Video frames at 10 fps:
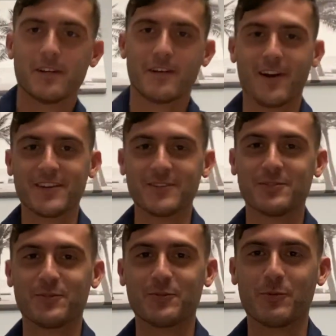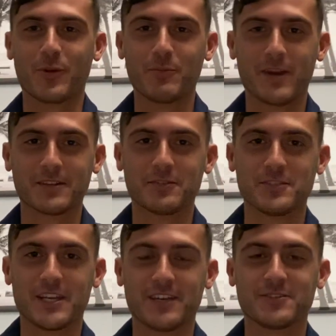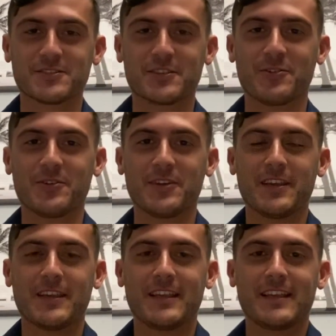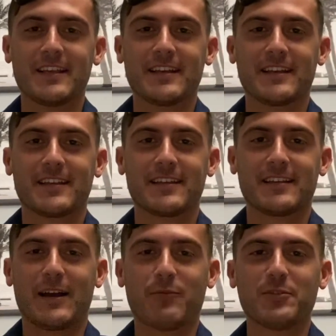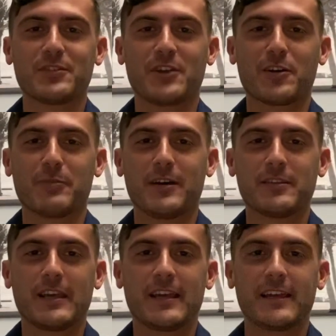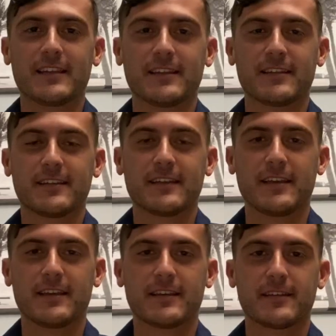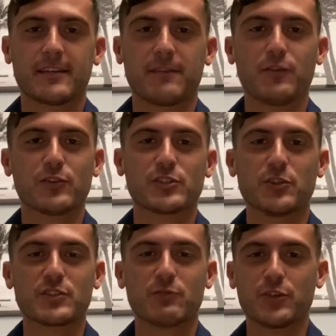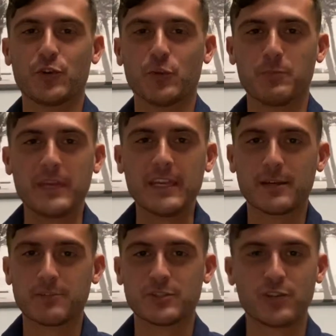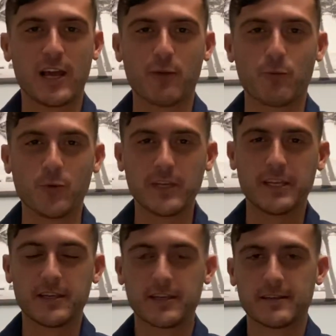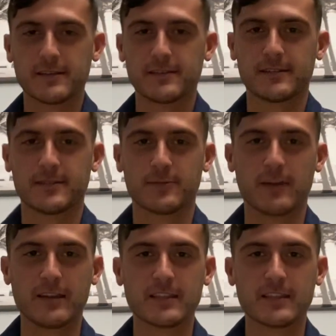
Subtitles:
Hi, you too. Welcome back to the channel. So, I wanted to talk about that. If you're a chosen one, you're meek, but you're not weak, right?